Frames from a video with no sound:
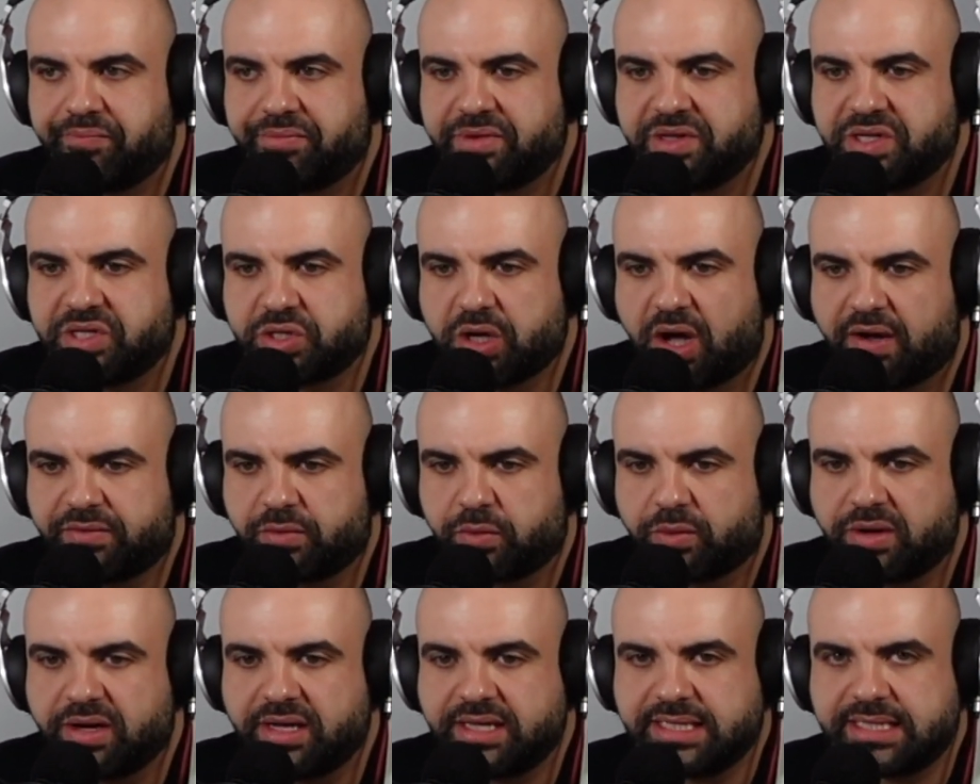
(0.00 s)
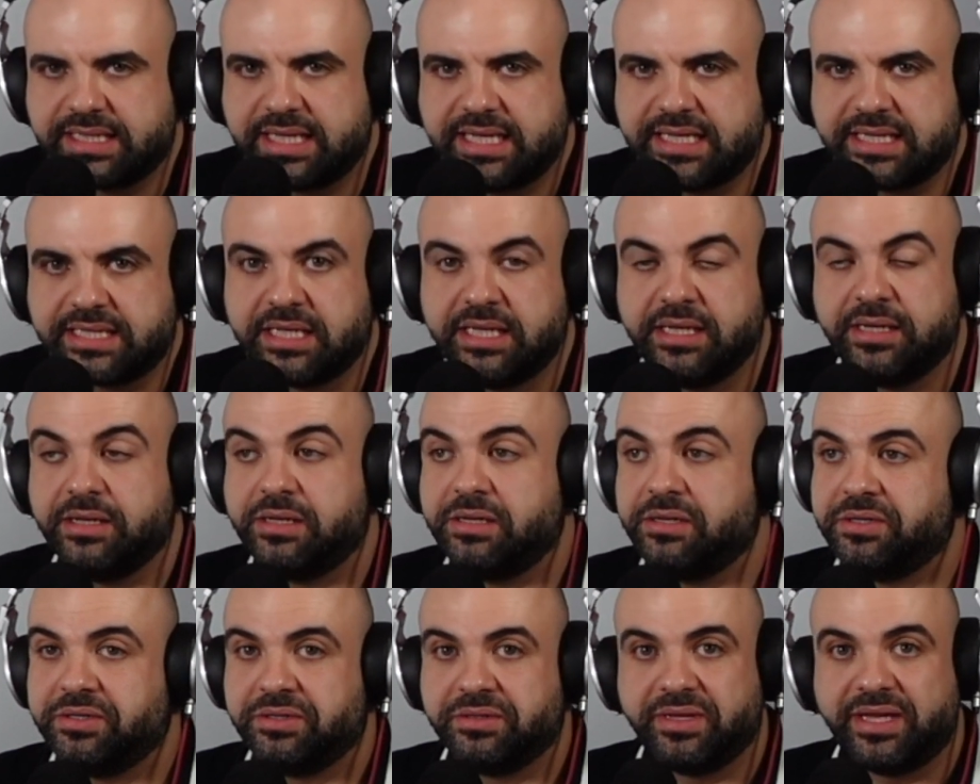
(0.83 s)
software and says
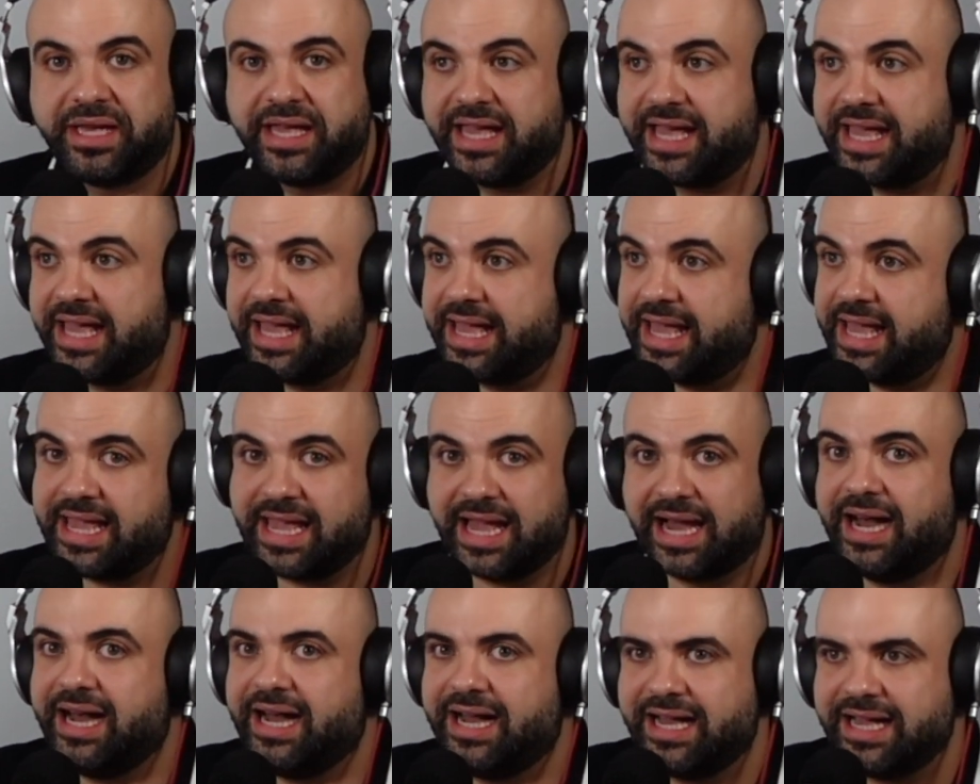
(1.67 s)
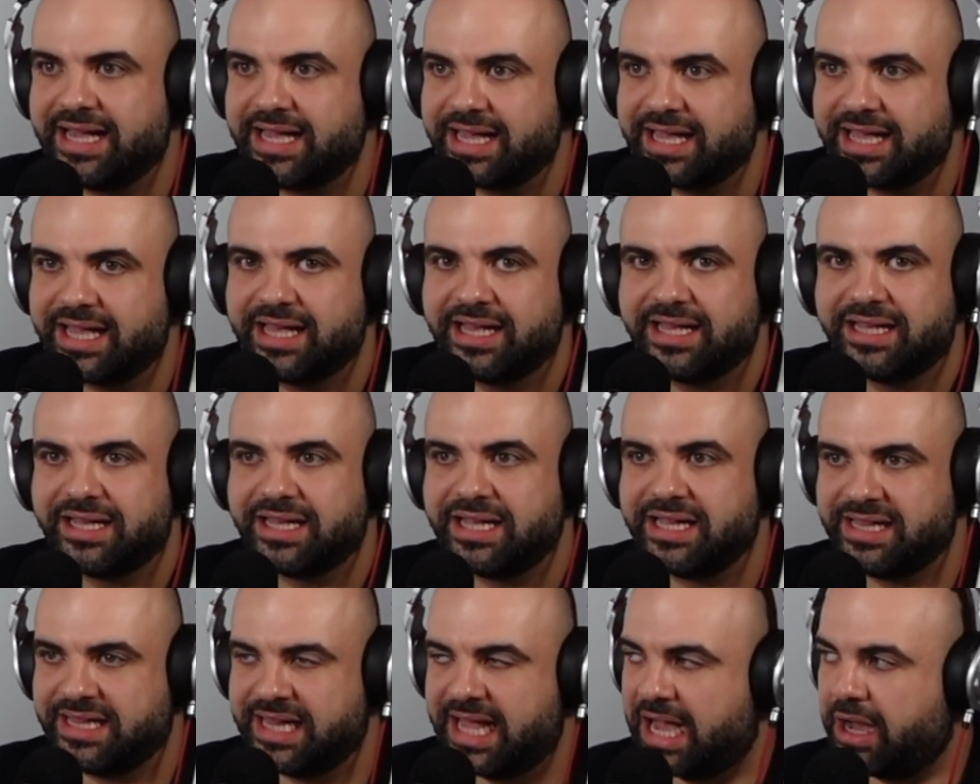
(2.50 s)
AI
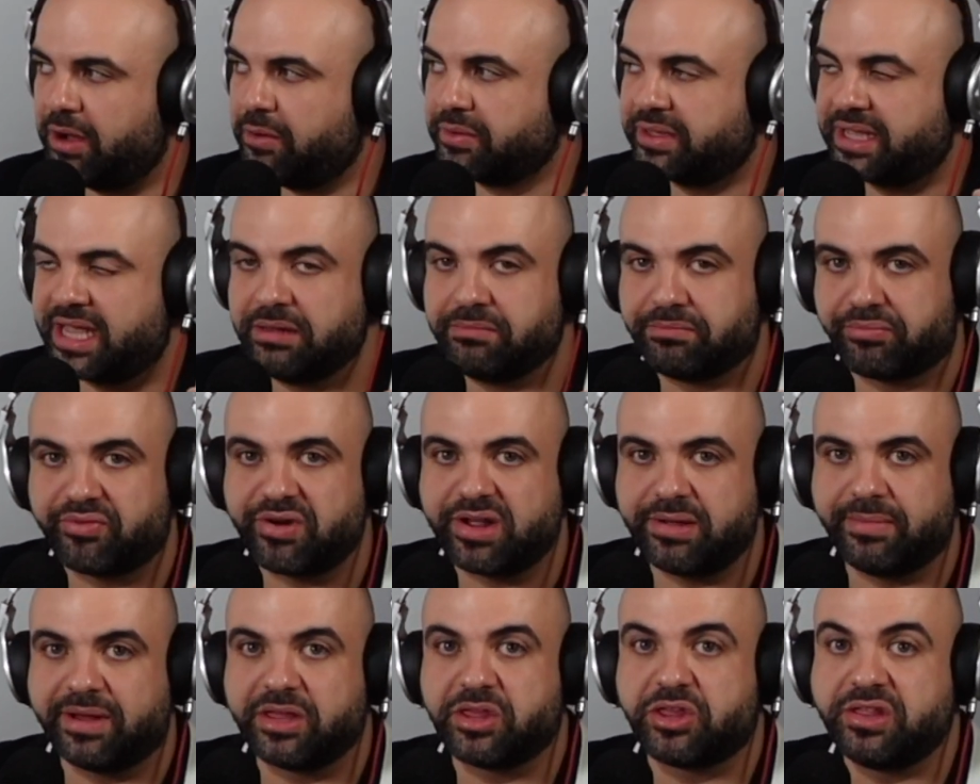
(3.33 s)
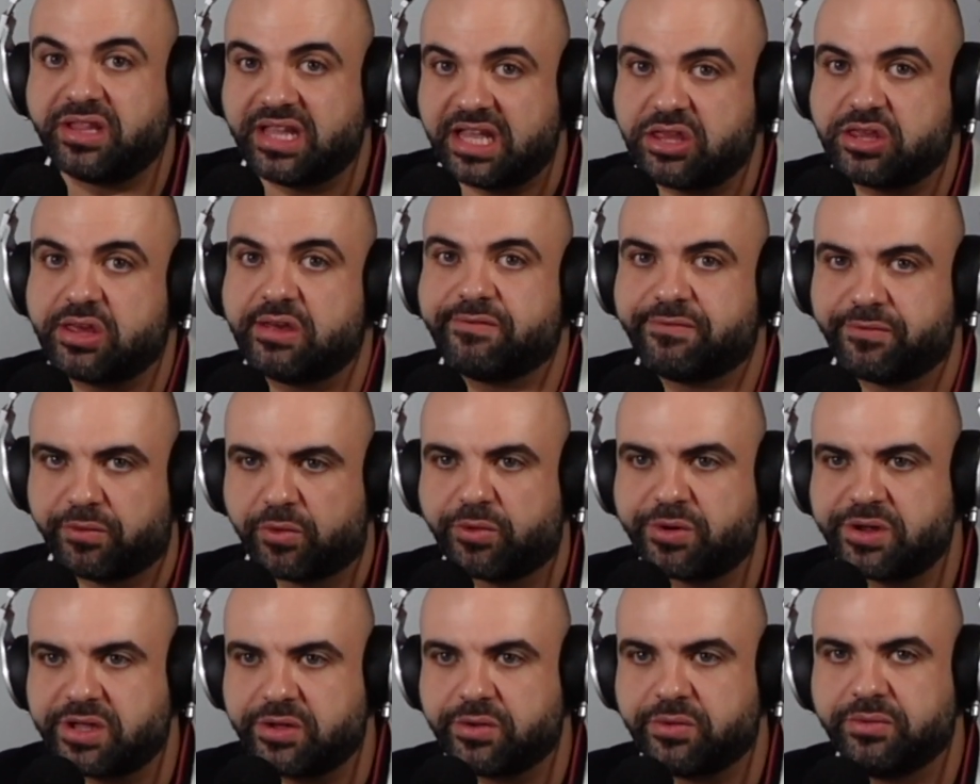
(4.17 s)
now can pretty much DJ
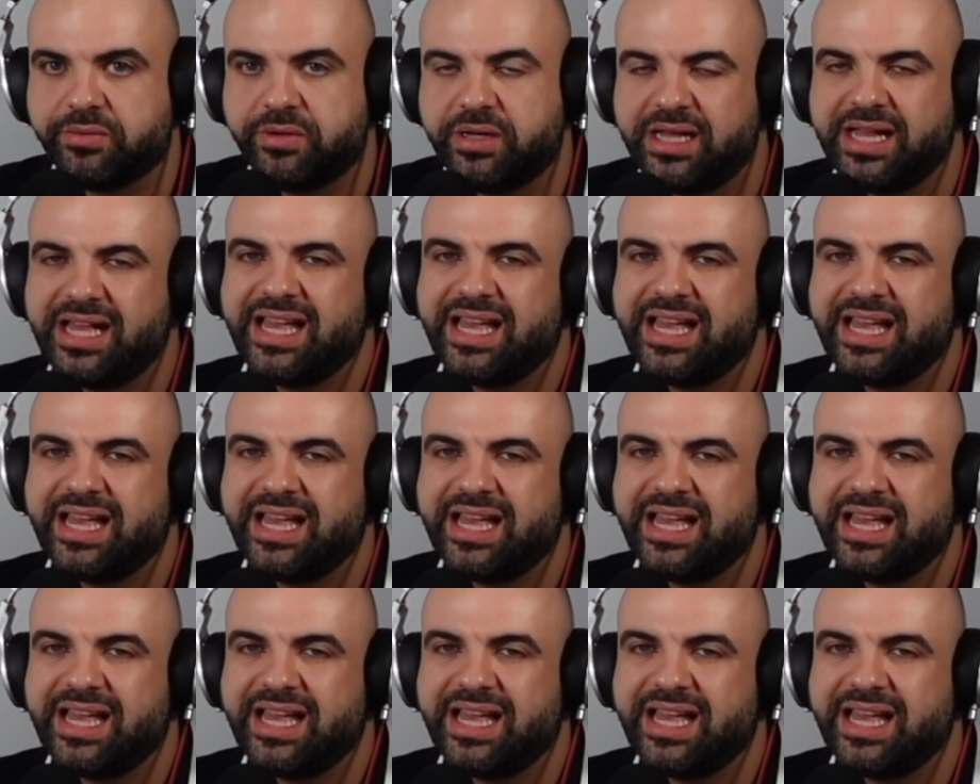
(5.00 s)
for you.